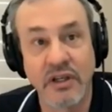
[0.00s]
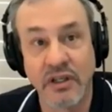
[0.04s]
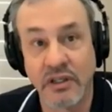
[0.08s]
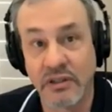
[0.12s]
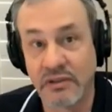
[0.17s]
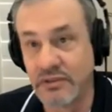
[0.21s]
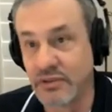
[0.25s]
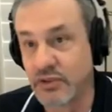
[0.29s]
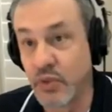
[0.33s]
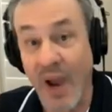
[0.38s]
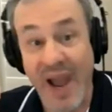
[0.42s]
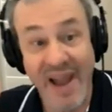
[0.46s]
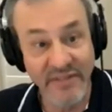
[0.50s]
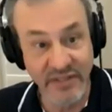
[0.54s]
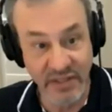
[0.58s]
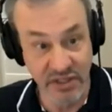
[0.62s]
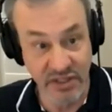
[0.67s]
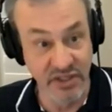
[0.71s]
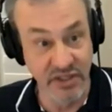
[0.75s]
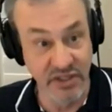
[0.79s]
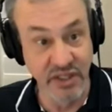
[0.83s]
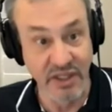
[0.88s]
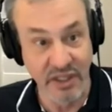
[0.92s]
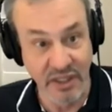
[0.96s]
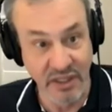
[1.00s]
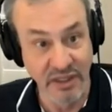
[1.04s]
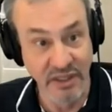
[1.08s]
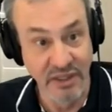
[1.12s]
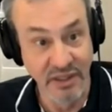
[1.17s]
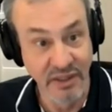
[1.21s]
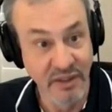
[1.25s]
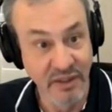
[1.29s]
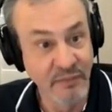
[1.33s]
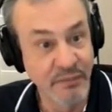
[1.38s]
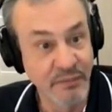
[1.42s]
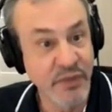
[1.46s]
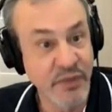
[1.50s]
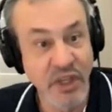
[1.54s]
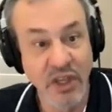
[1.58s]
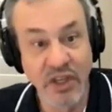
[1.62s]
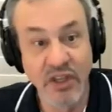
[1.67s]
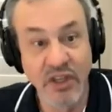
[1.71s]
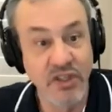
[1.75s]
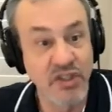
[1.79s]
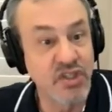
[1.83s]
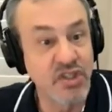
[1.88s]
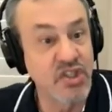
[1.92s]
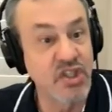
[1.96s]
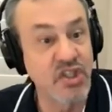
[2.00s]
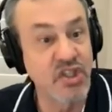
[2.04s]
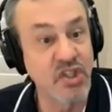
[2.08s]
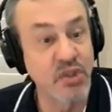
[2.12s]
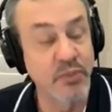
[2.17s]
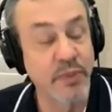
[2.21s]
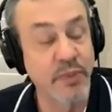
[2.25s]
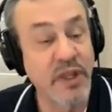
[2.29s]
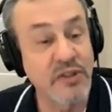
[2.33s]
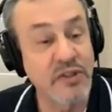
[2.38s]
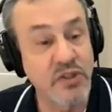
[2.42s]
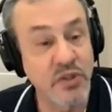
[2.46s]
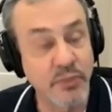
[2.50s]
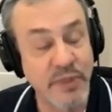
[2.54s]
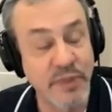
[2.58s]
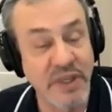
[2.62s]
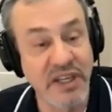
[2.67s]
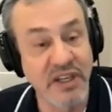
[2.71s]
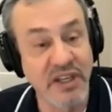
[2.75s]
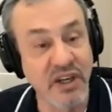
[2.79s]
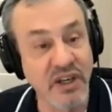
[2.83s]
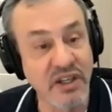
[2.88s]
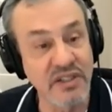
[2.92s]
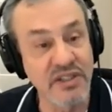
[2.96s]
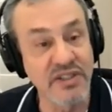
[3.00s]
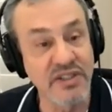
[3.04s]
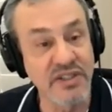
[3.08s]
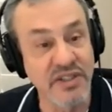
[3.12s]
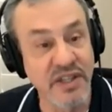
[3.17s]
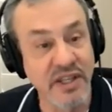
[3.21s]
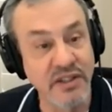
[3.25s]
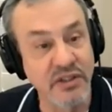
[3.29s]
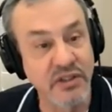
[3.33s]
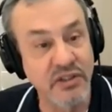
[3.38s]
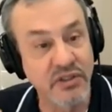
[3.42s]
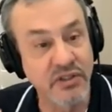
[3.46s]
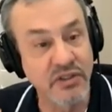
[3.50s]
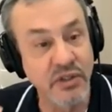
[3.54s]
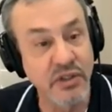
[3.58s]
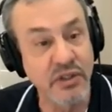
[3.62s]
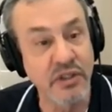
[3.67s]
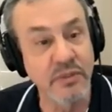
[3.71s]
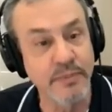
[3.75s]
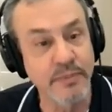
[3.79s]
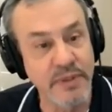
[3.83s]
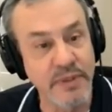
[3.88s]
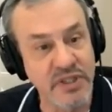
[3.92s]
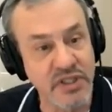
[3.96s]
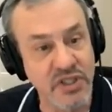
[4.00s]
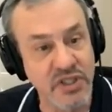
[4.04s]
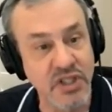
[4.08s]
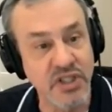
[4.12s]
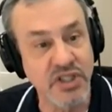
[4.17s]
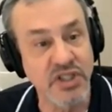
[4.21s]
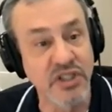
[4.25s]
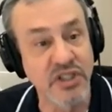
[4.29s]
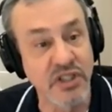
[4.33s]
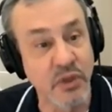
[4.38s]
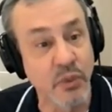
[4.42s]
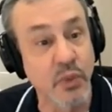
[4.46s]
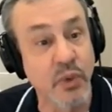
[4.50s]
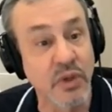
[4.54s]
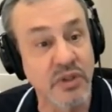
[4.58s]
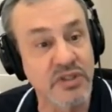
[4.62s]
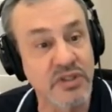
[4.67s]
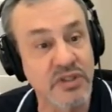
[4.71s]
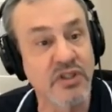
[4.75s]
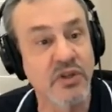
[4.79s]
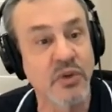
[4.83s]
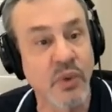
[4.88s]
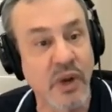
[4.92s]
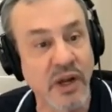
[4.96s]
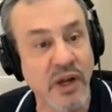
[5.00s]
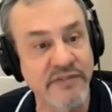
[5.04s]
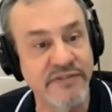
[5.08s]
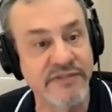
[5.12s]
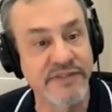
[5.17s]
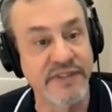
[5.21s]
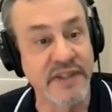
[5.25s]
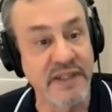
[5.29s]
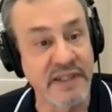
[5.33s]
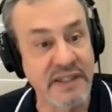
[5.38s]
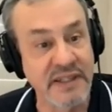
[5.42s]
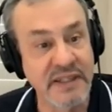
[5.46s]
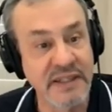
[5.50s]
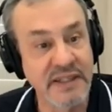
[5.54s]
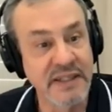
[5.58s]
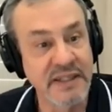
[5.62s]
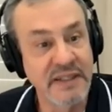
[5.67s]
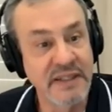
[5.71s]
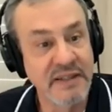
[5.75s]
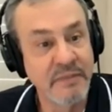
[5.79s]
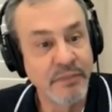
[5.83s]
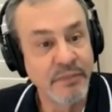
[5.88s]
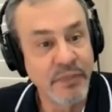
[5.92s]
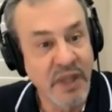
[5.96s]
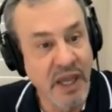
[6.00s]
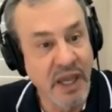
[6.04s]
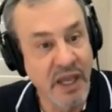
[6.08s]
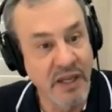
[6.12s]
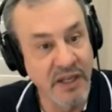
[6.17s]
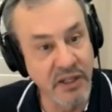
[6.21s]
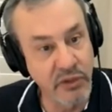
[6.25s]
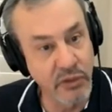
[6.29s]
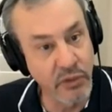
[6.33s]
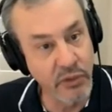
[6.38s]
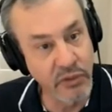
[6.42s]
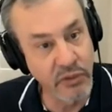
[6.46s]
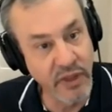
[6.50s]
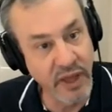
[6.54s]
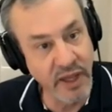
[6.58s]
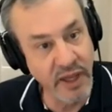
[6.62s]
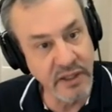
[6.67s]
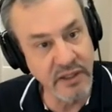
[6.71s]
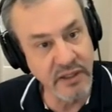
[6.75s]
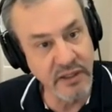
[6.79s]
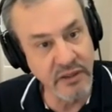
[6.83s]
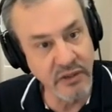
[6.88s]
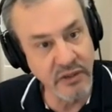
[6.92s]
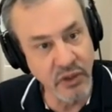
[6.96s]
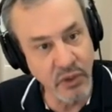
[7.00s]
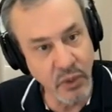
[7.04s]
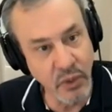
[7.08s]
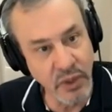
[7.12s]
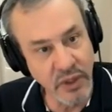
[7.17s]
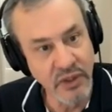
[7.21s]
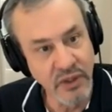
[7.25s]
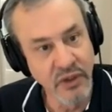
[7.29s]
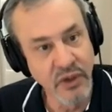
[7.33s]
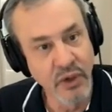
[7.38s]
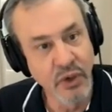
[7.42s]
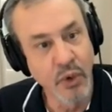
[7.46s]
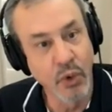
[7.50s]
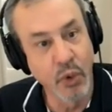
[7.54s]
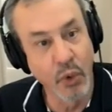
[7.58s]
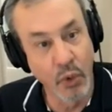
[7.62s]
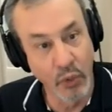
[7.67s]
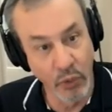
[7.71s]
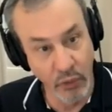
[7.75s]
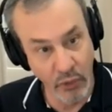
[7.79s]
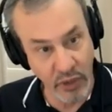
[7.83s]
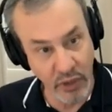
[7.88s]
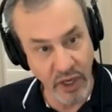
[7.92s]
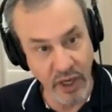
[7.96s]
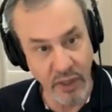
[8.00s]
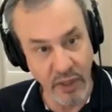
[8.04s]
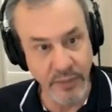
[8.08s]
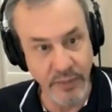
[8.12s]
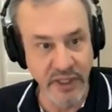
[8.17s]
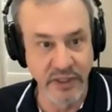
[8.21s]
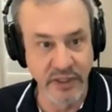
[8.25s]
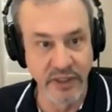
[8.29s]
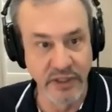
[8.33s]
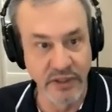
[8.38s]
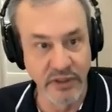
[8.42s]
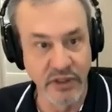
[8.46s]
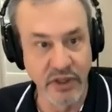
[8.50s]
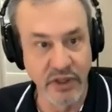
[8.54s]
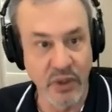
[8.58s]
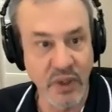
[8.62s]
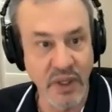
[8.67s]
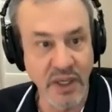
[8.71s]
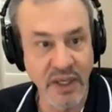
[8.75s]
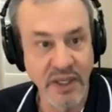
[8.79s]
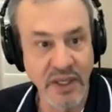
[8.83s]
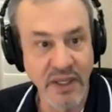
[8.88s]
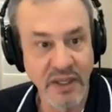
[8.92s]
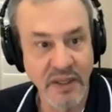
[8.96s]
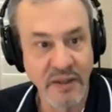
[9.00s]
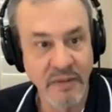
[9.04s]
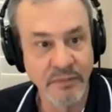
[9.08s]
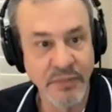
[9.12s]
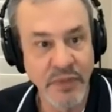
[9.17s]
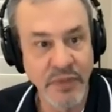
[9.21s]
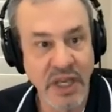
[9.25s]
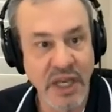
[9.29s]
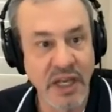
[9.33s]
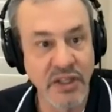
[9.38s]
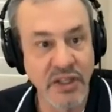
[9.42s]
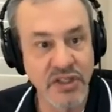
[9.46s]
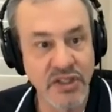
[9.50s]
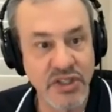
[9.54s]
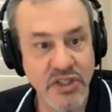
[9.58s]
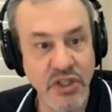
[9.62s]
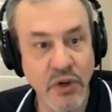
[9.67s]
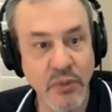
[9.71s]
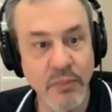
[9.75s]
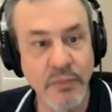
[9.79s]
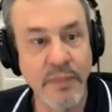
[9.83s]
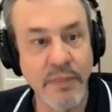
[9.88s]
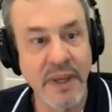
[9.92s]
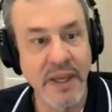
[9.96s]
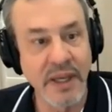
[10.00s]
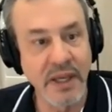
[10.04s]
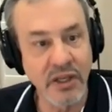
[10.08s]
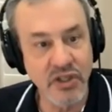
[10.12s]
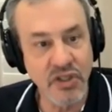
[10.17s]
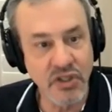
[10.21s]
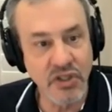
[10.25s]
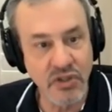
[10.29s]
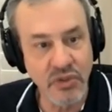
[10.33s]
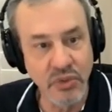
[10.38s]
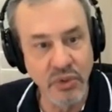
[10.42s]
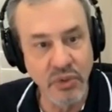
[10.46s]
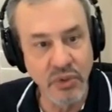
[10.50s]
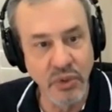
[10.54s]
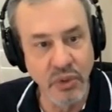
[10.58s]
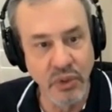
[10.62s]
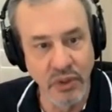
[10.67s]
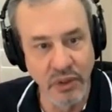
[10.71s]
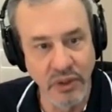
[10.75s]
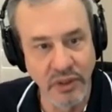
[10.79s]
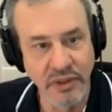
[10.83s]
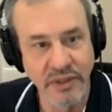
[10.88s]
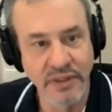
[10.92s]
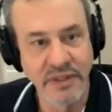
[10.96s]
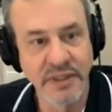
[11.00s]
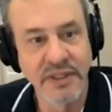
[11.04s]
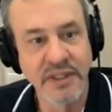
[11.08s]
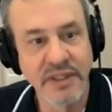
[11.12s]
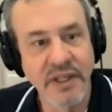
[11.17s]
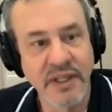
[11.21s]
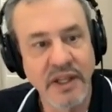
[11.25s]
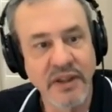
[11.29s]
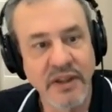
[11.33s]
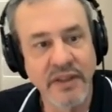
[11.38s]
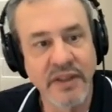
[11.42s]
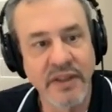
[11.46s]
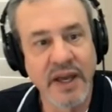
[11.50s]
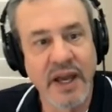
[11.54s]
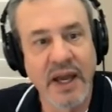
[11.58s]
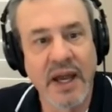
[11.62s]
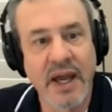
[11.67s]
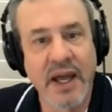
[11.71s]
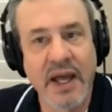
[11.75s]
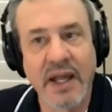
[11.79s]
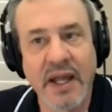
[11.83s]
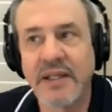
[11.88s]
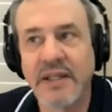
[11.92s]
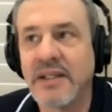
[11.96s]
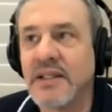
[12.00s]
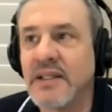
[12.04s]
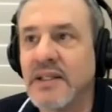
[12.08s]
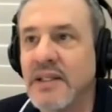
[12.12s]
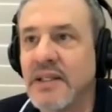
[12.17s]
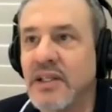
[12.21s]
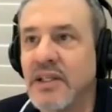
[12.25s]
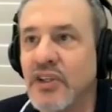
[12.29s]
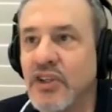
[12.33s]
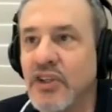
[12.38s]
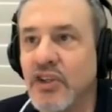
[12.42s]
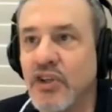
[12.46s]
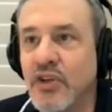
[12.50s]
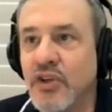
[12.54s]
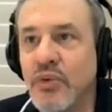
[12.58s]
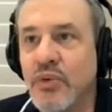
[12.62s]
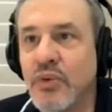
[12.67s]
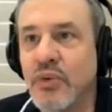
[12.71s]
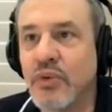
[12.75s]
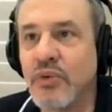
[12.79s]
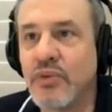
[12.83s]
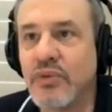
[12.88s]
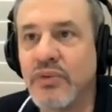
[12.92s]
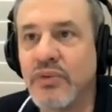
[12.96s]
travesty. It's because they took a position that wasn't a right fit, and either they didn't know it or their company didn't know it. And so make sure that you